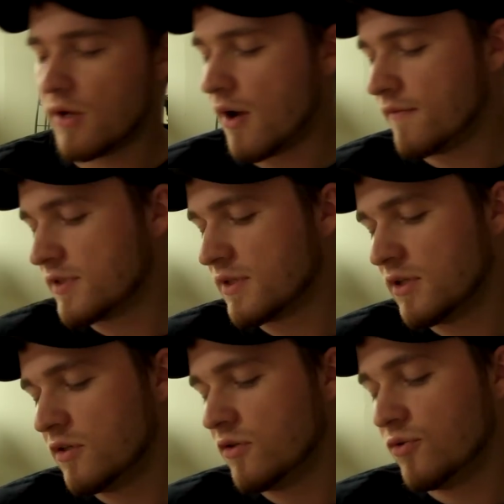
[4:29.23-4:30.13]

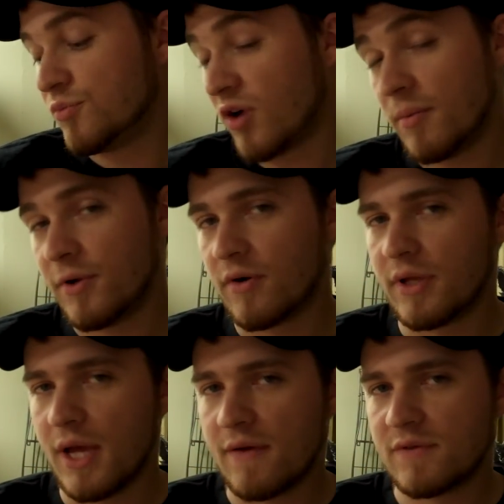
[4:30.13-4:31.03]
obviously you probably
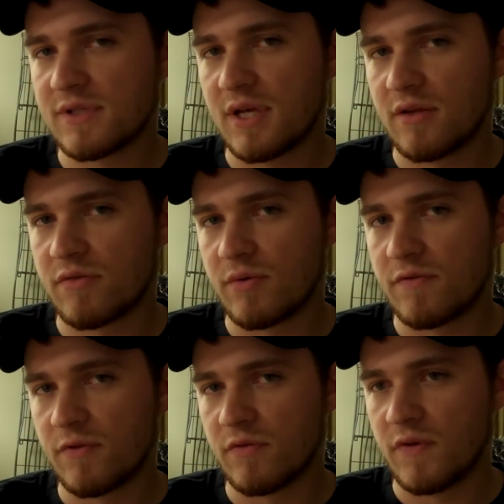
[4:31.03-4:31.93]
already have Disgaea three
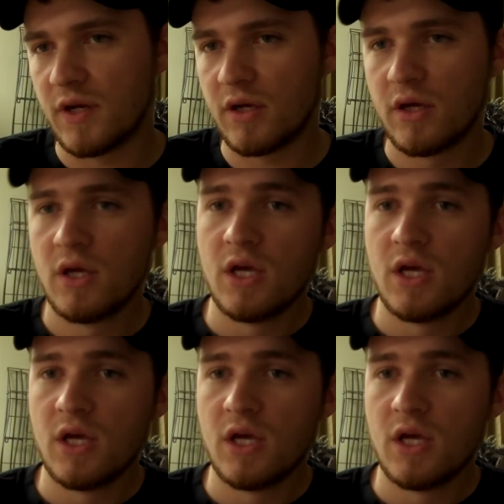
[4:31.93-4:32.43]
for the Vita.